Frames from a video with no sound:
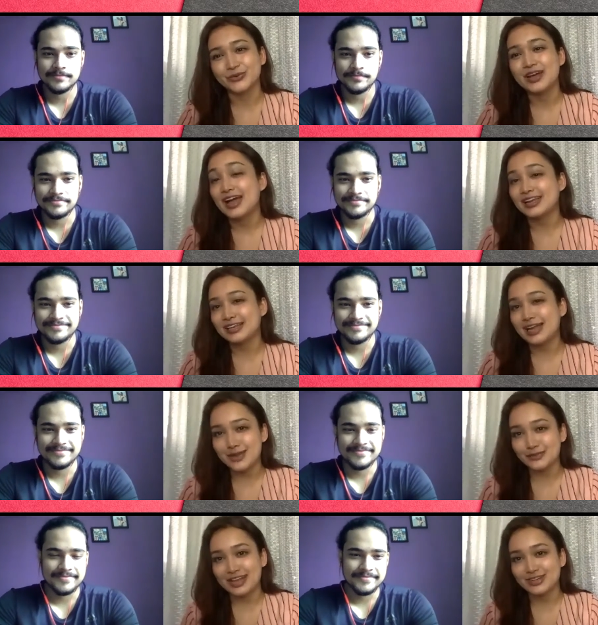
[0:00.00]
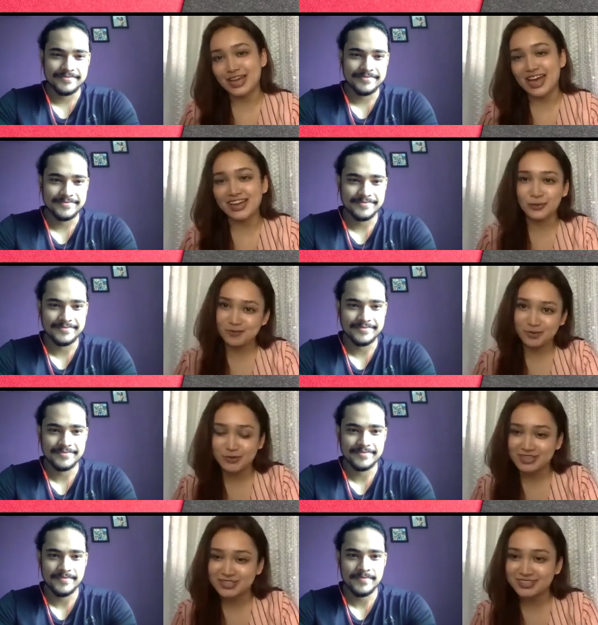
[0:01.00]
Speaker 1: so at last i would like to
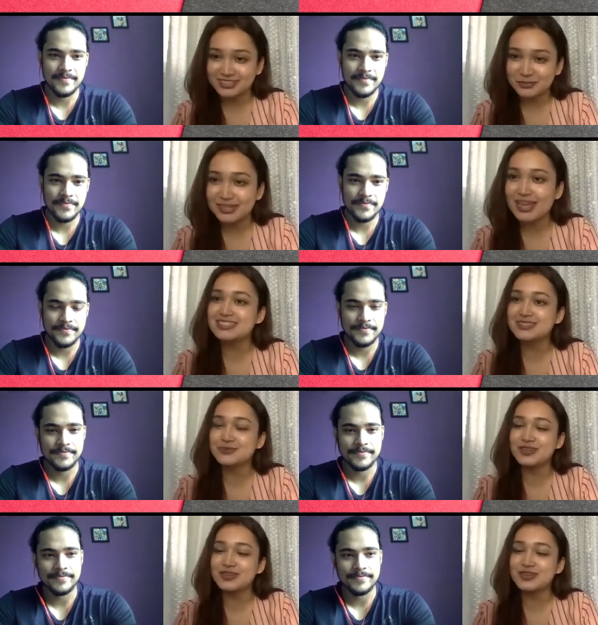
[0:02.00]
add one more question